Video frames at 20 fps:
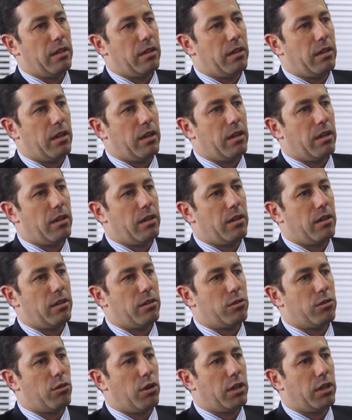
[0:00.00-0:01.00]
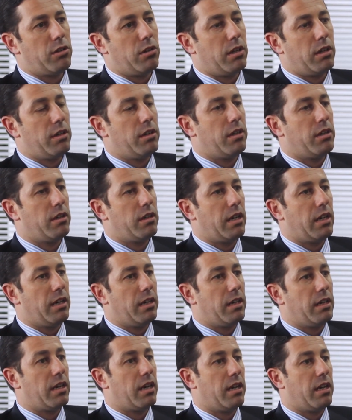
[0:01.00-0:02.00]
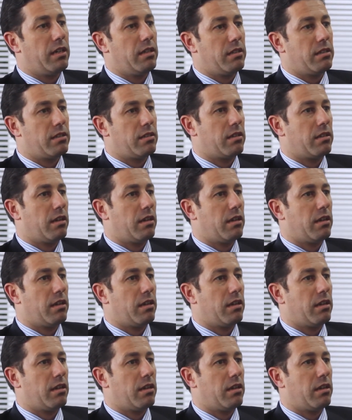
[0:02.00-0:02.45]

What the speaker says: So actually, Galenica is,